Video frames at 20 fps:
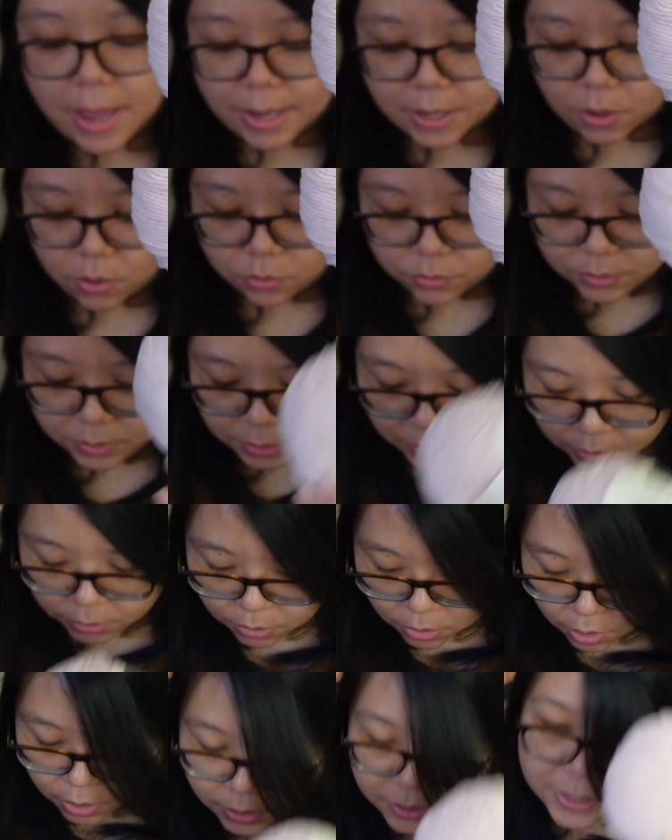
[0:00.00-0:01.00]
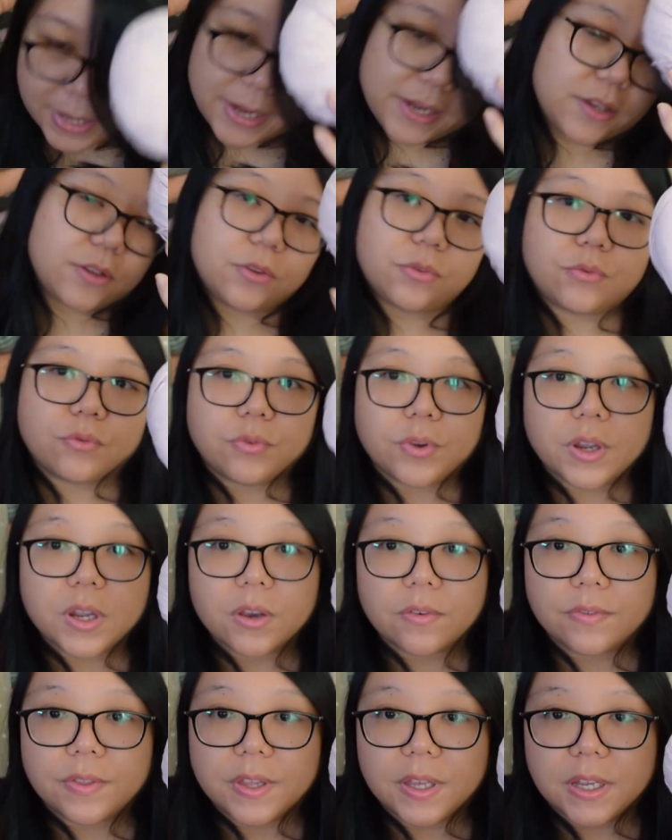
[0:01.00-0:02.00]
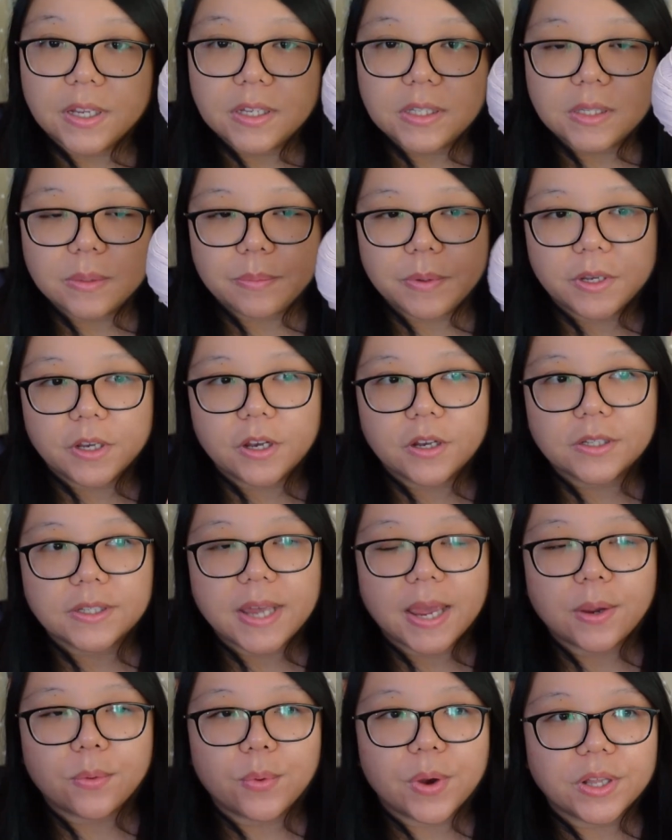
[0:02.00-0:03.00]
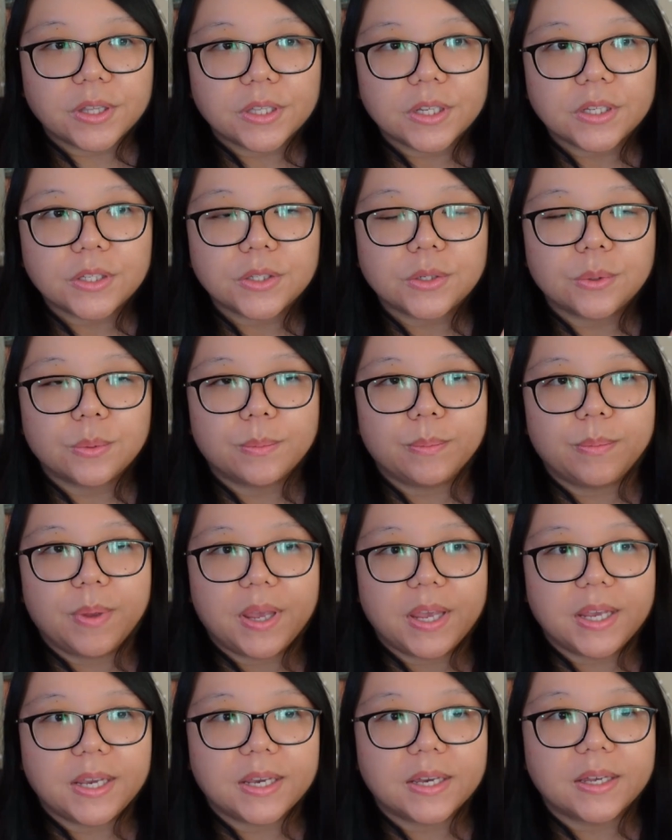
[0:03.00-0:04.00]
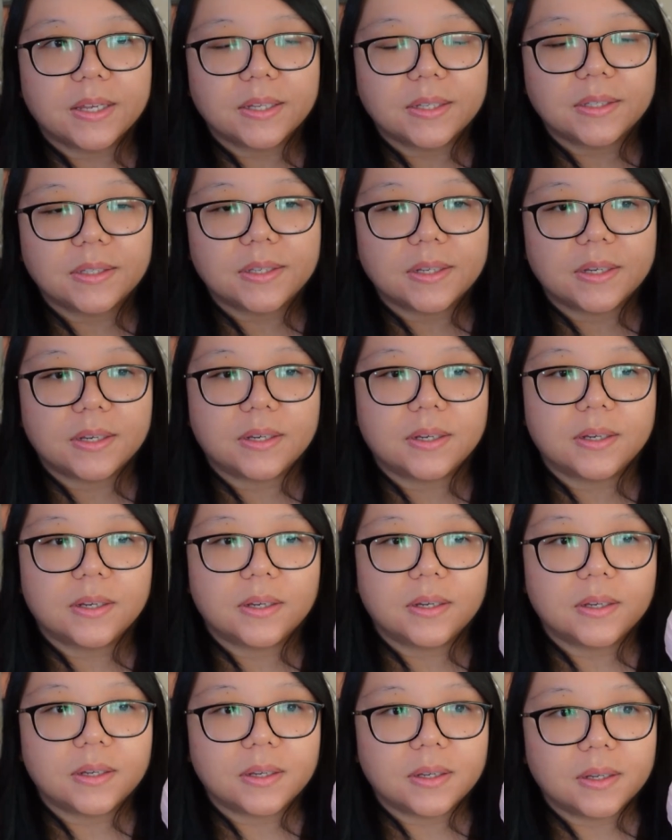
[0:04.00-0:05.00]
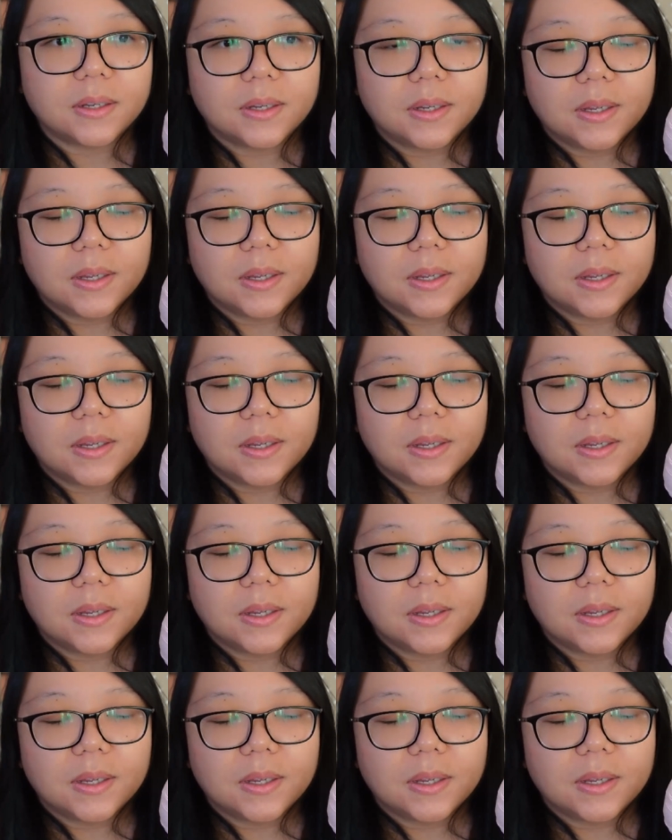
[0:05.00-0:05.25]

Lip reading: I only got like 3 of these because I wanted to make the